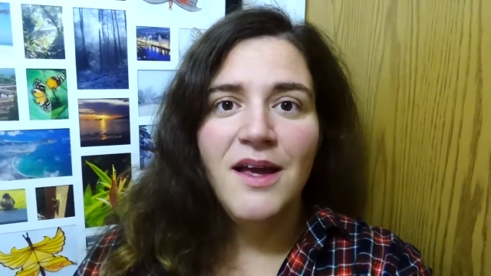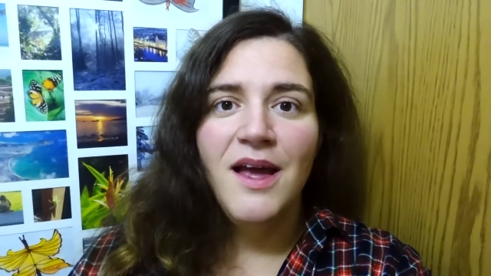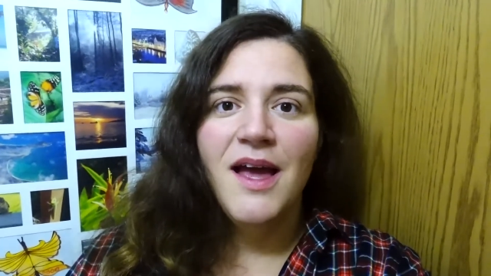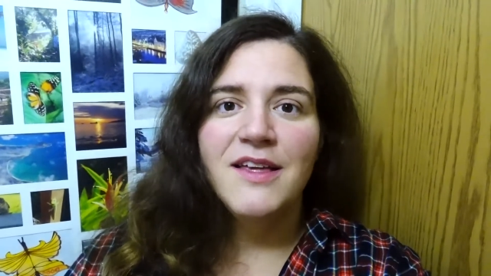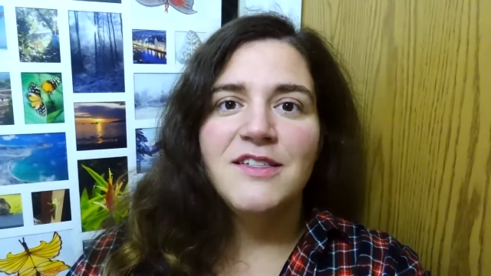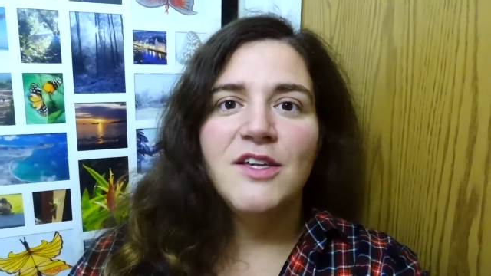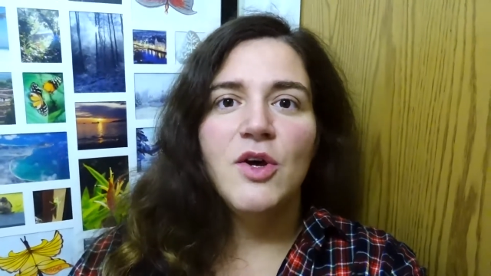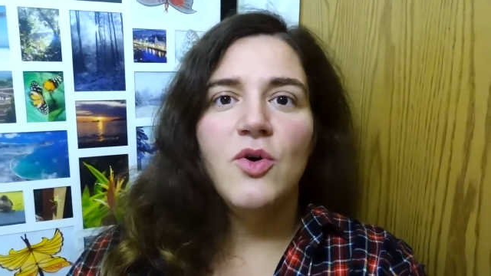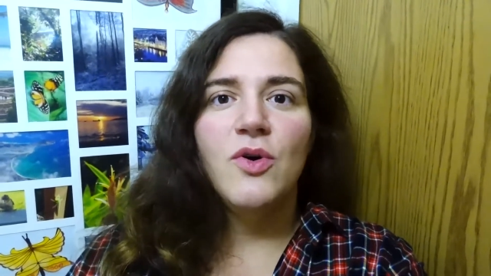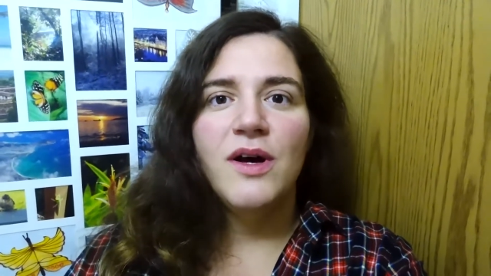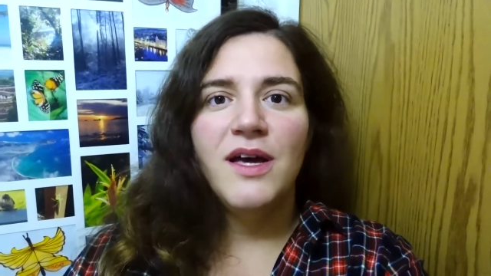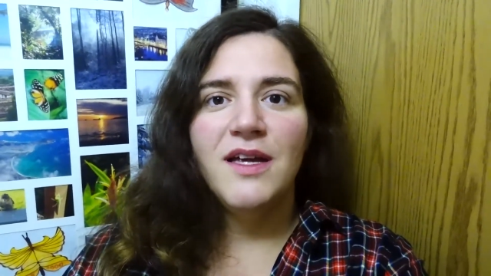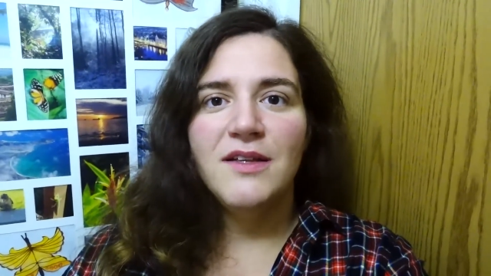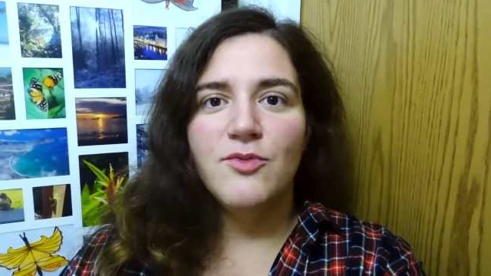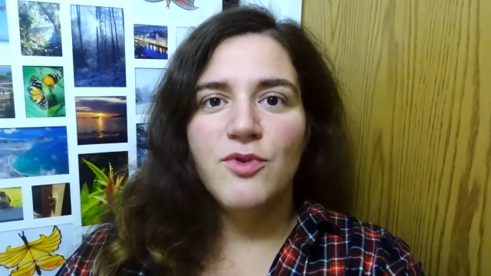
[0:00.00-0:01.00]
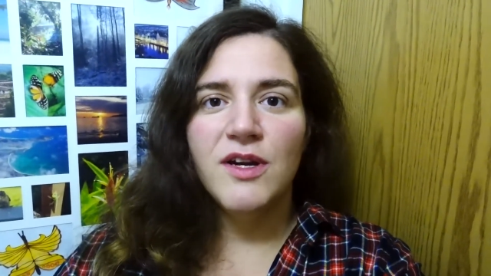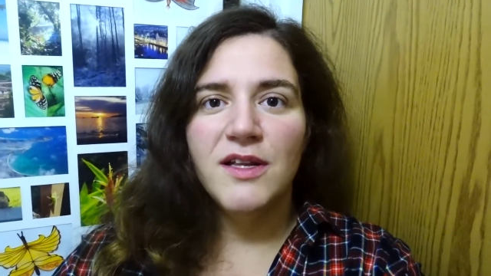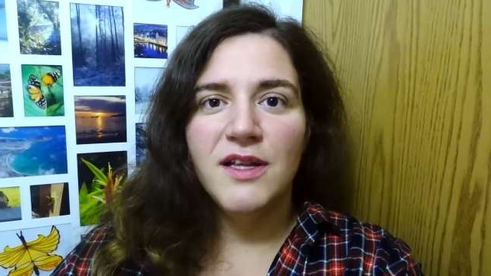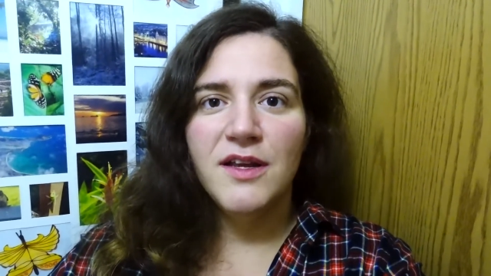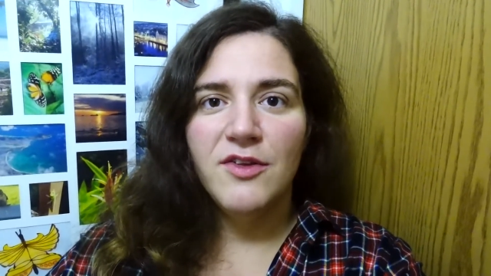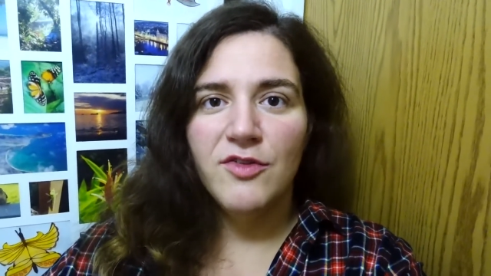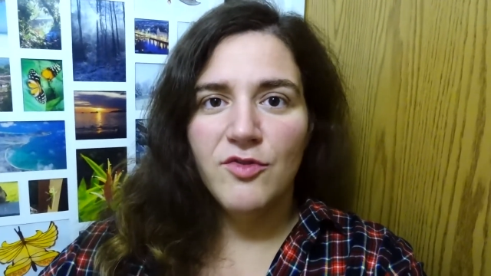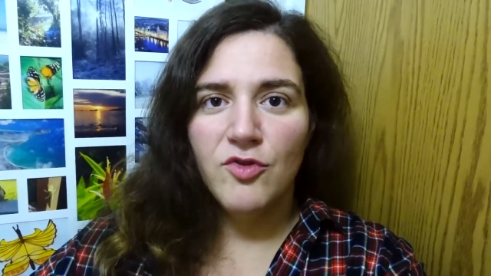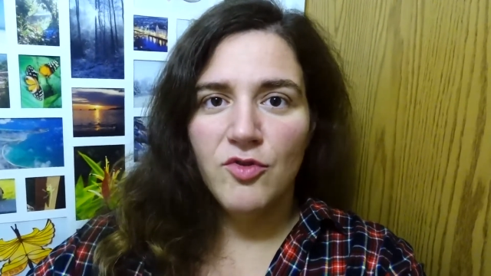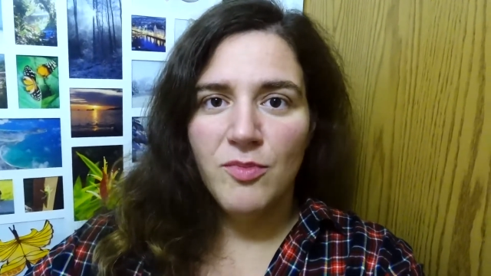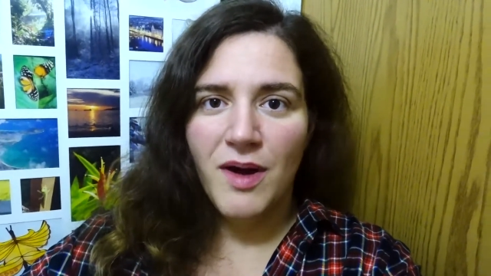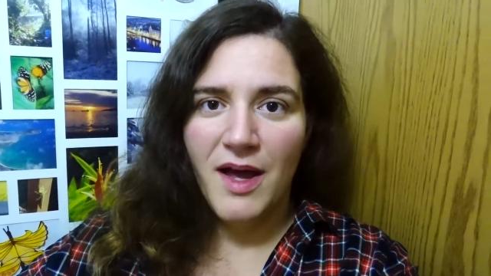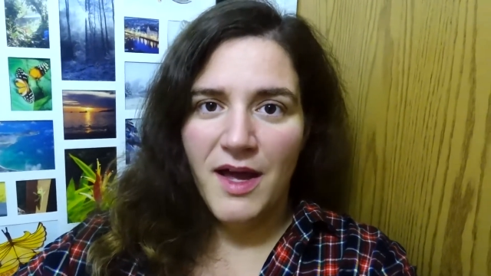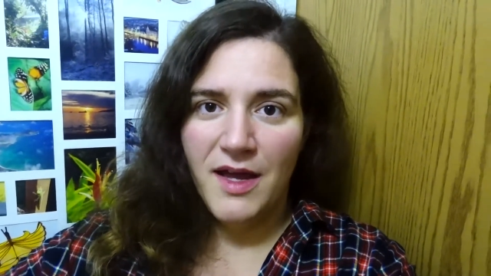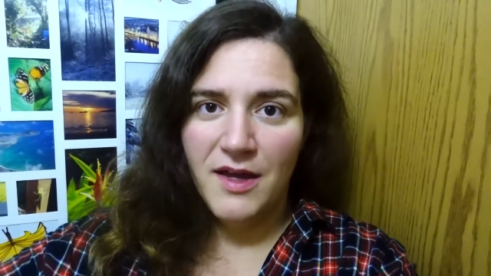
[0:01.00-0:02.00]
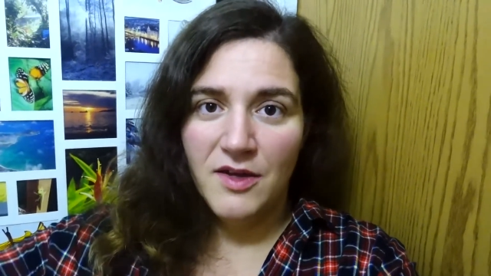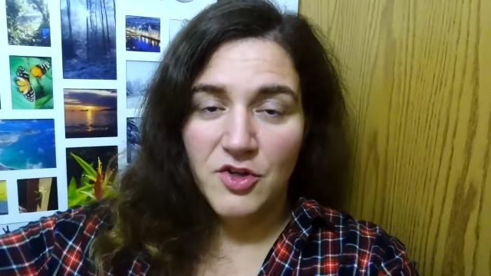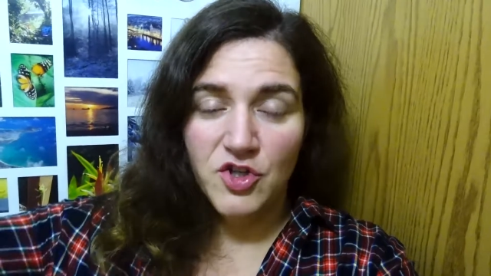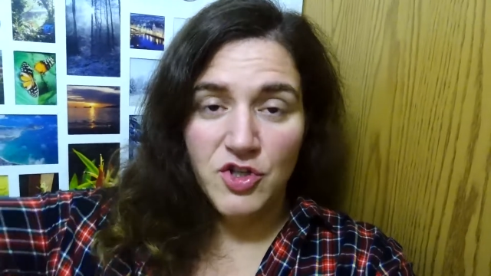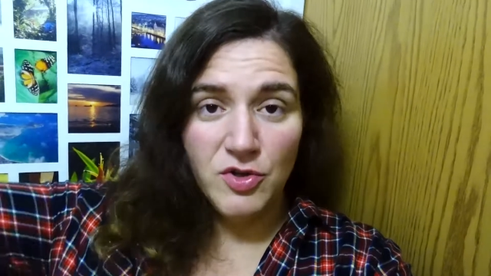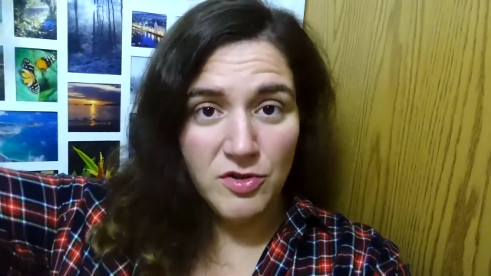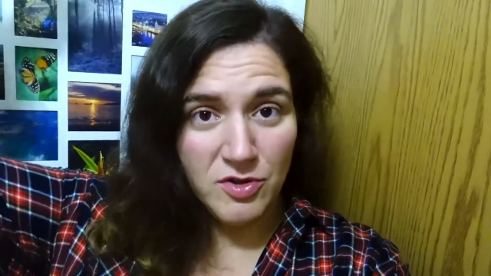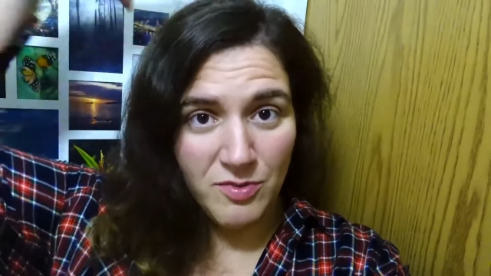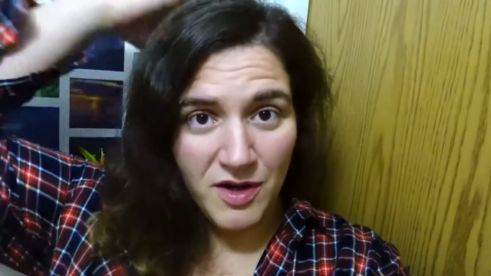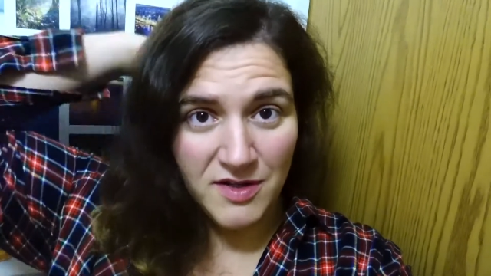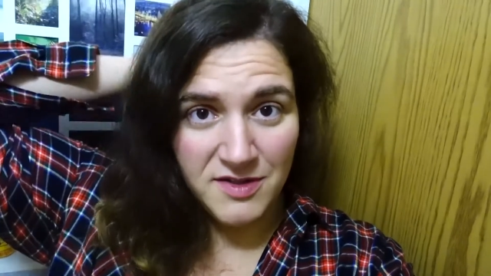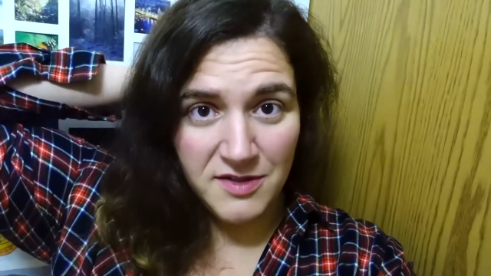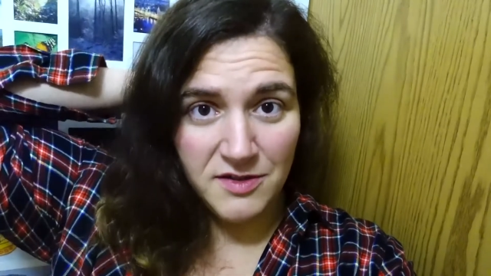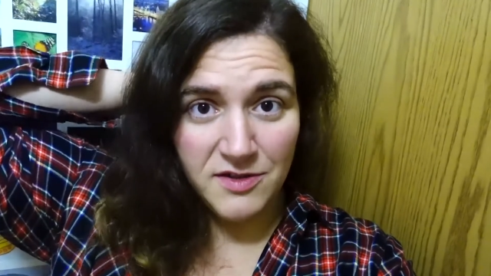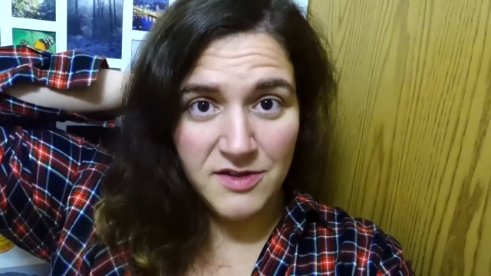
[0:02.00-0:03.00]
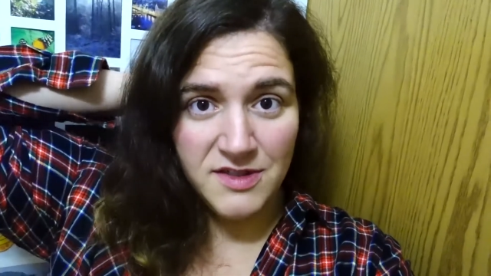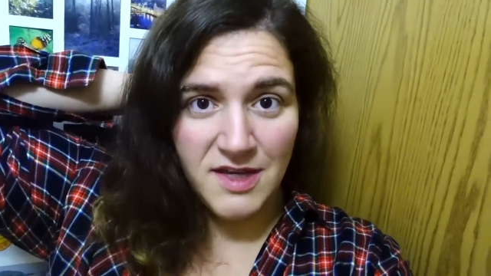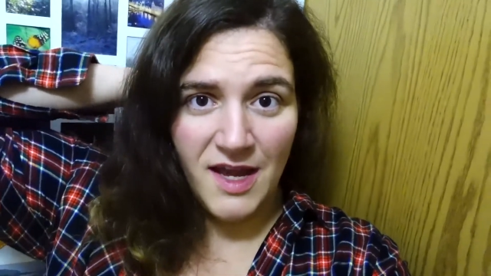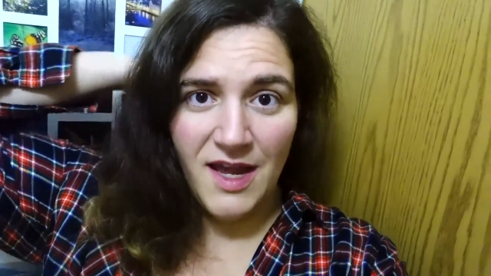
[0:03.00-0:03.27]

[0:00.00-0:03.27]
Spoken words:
So it really threw my shoulder muscles